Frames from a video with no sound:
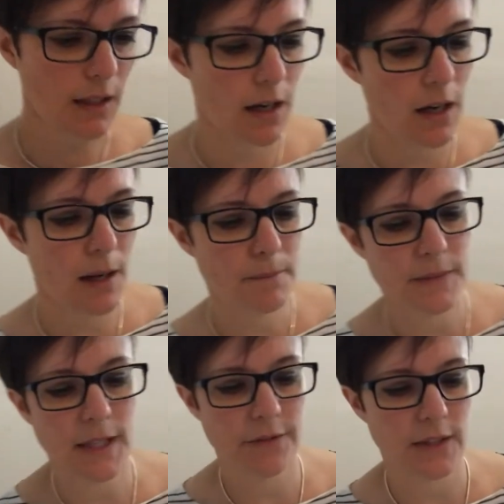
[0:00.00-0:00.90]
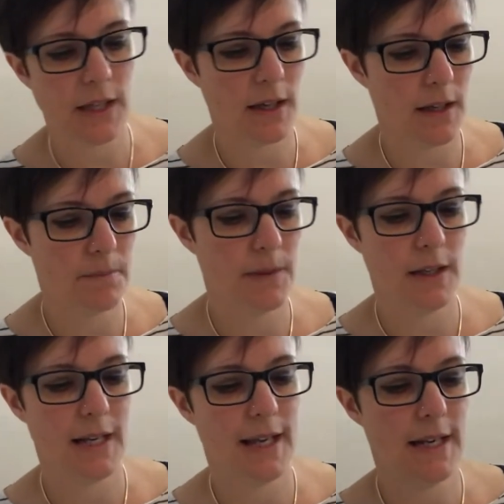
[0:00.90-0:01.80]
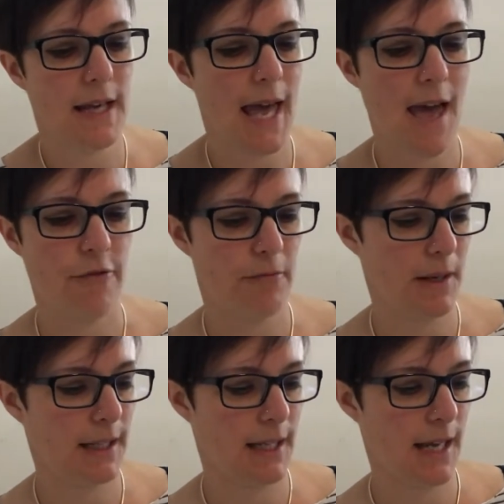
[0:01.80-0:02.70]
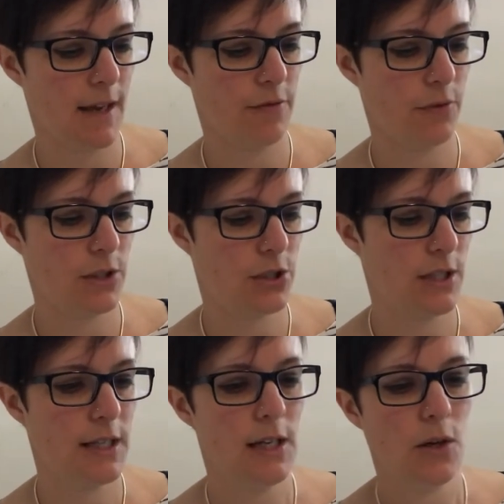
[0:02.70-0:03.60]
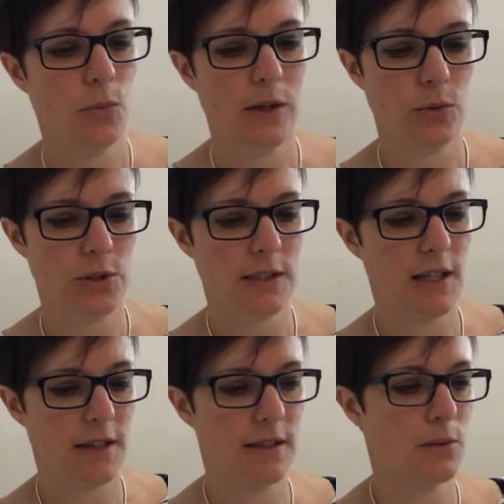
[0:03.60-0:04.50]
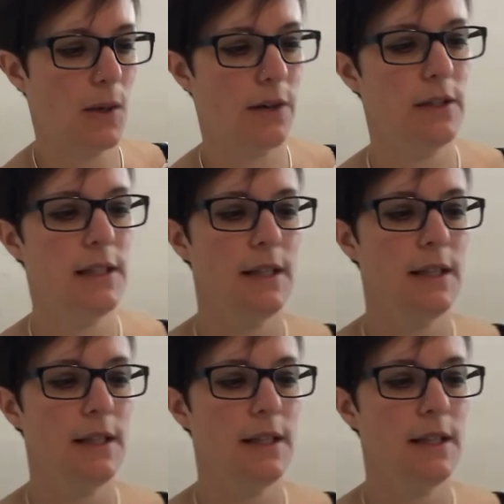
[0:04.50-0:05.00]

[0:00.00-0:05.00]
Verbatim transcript: Um, giving um, an, an F, playing an F, which we will discuss as well.